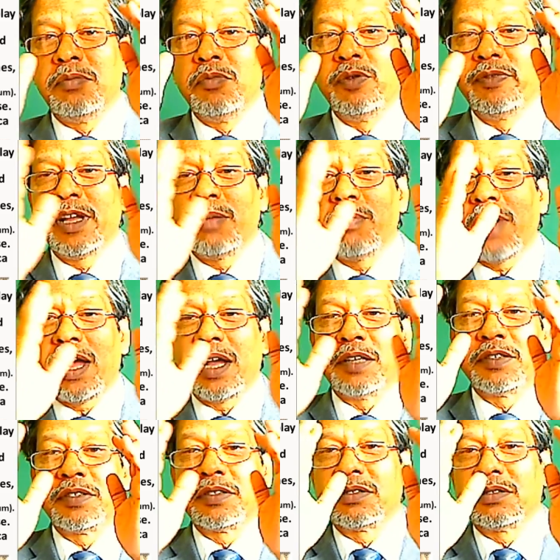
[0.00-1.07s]
moving
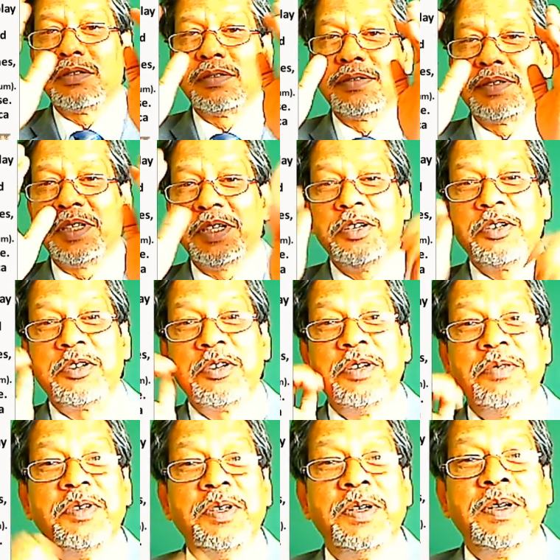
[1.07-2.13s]
mass. You could
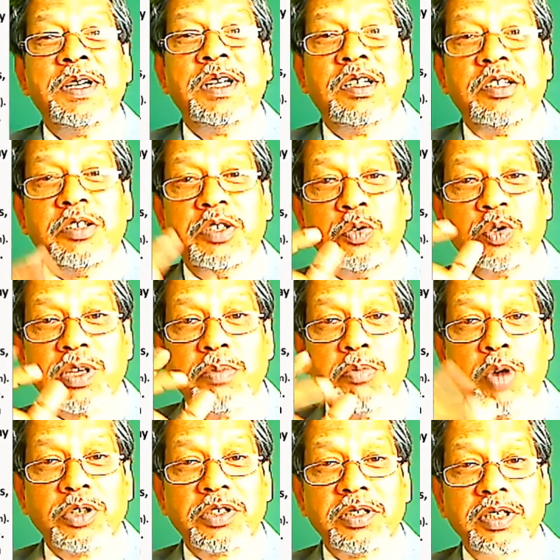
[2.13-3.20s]
use a
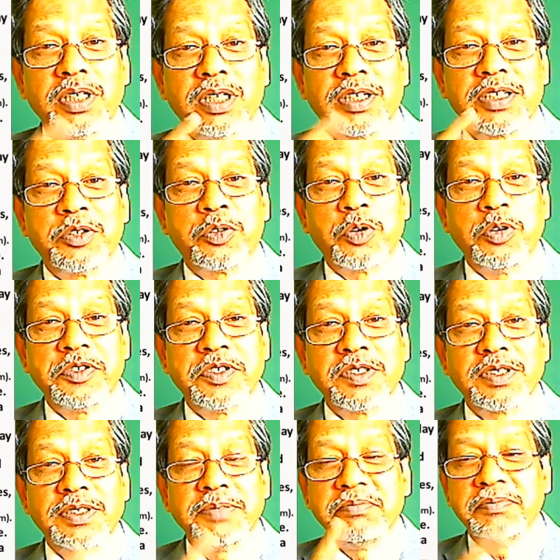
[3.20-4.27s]
motor and a control
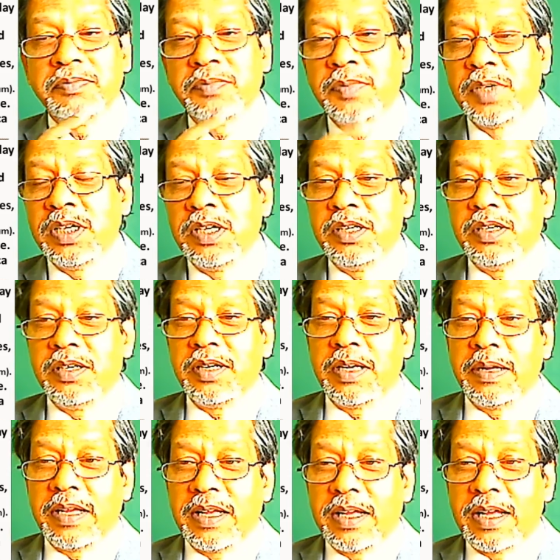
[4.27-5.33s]
system
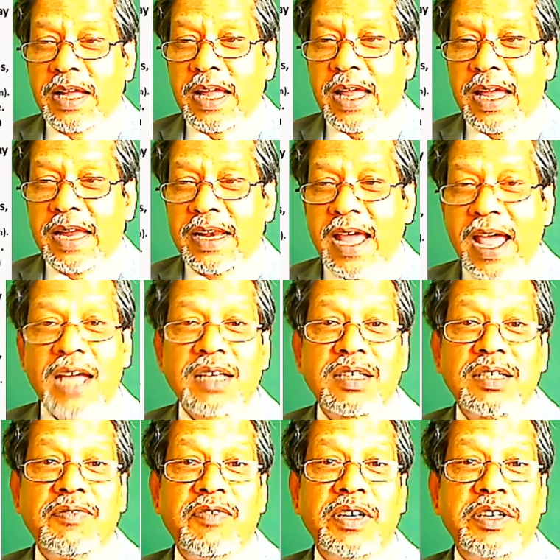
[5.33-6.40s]
and
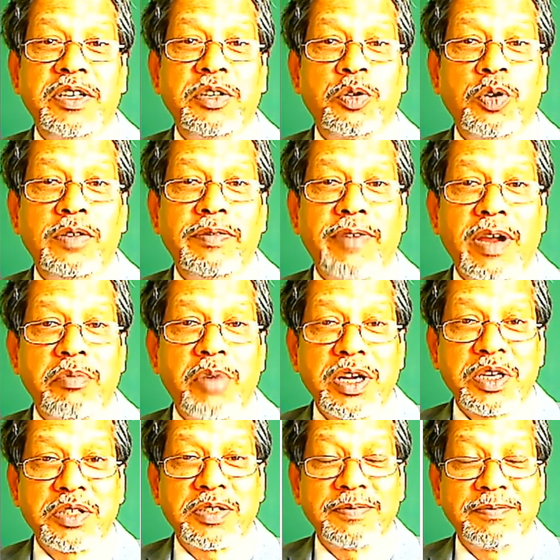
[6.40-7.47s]
actively control
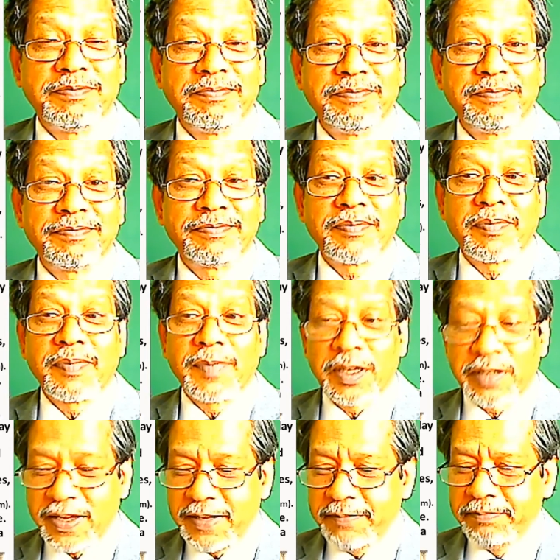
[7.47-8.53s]
vibration.
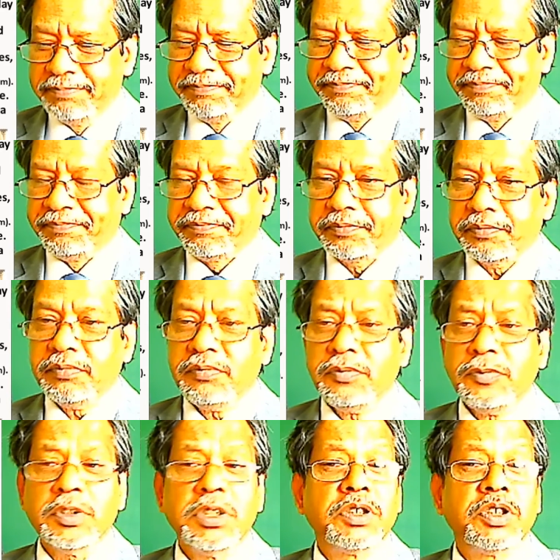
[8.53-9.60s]
Okay,
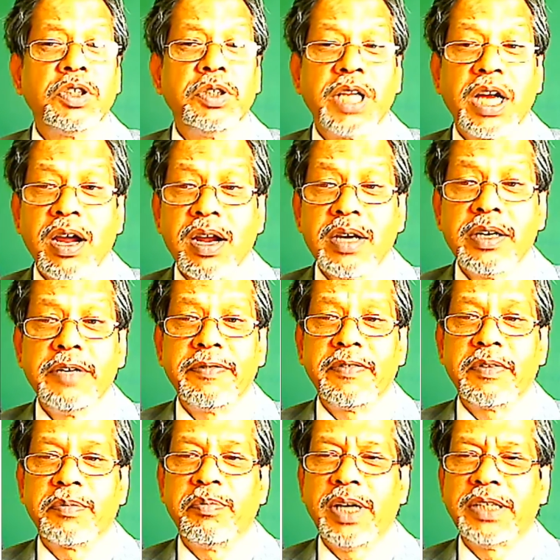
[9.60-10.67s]
so there are
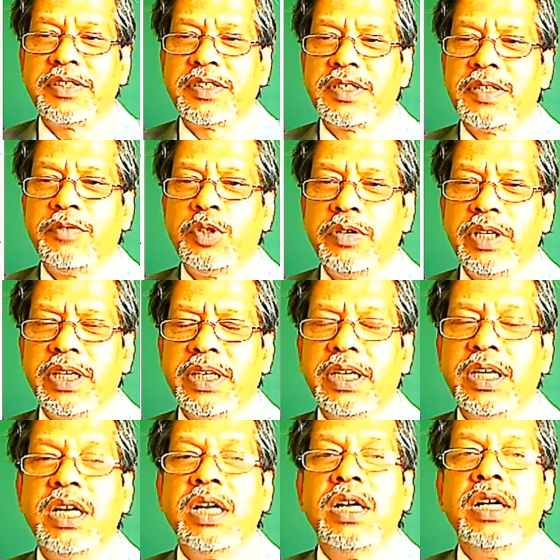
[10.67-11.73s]
different methods of doing it.
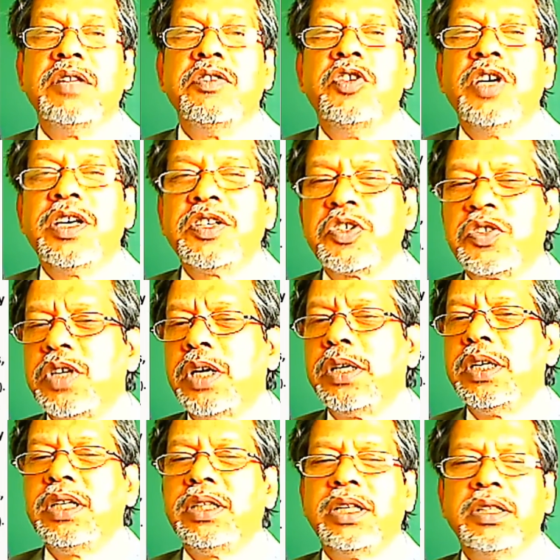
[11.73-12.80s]
Just
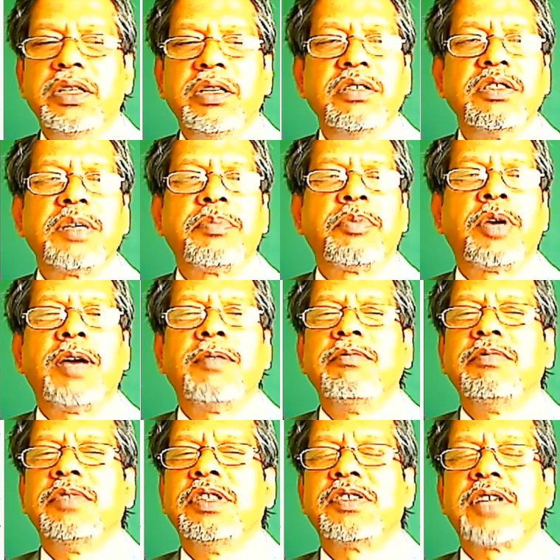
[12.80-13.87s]
studying that there is a
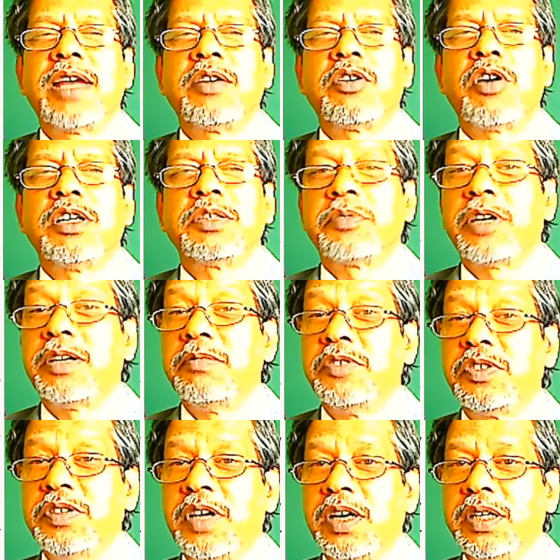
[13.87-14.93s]
problem, this can cause problems,
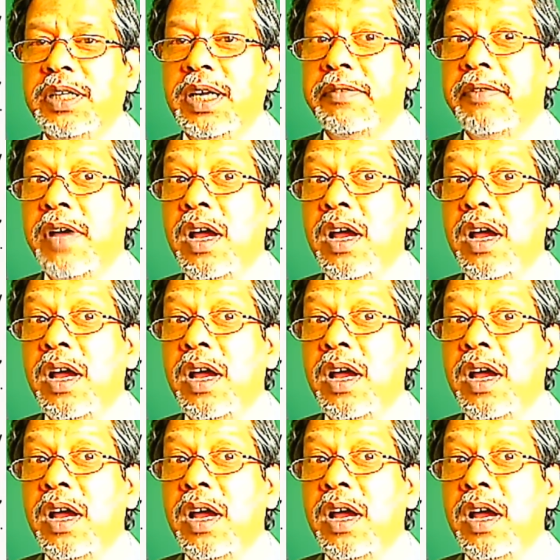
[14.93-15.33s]
is not enough.